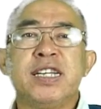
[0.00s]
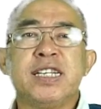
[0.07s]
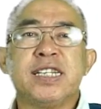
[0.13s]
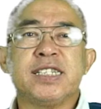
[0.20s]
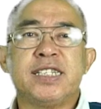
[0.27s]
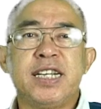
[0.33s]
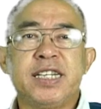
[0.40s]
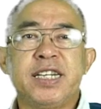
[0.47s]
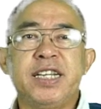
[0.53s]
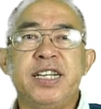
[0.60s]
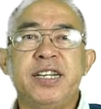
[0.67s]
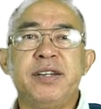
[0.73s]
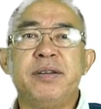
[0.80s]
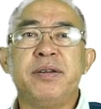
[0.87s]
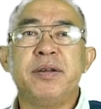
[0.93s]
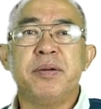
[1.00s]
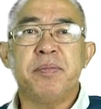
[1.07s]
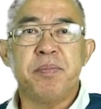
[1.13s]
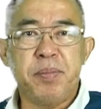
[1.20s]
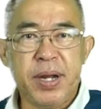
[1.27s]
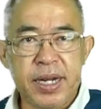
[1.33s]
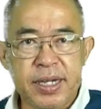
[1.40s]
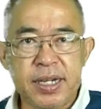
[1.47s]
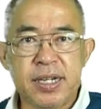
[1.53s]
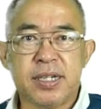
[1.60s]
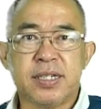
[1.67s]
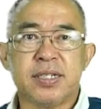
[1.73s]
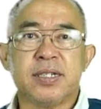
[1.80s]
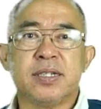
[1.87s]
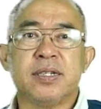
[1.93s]
16
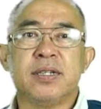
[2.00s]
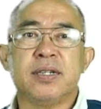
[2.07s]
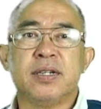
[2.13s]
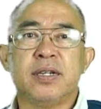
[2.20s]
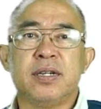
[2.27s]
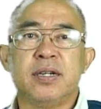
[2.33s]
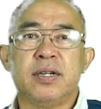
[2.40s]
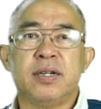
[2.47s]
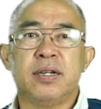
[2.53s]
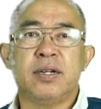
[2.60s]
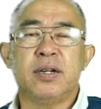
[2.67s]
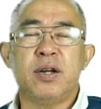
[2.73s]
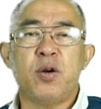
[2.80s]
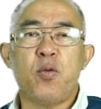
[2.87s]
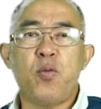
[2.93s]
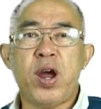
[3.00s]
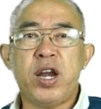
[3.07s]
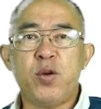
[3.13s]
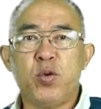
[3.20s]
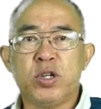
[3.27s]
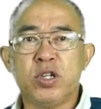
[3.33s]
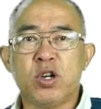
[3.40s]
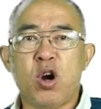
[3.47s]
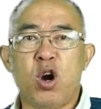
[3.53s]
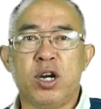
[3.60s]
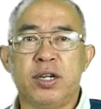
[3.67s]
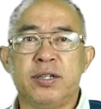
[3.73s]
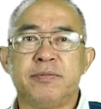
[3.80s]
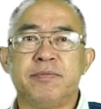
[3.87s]
meters where the water gone.